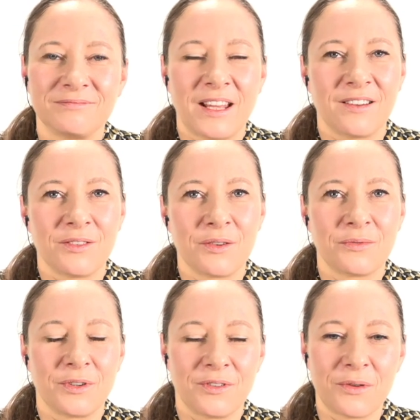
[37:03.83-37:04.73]

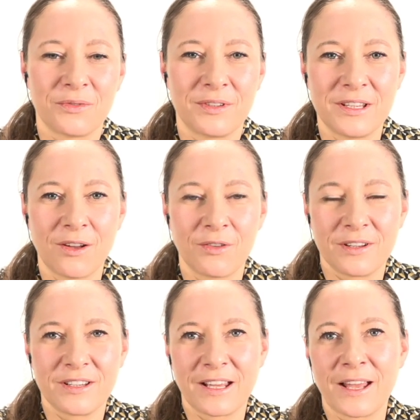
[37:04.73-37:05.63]

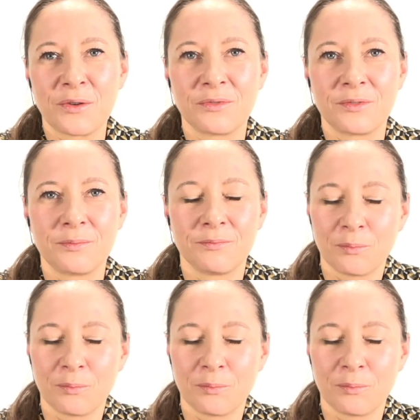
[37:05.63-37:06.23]
a kind of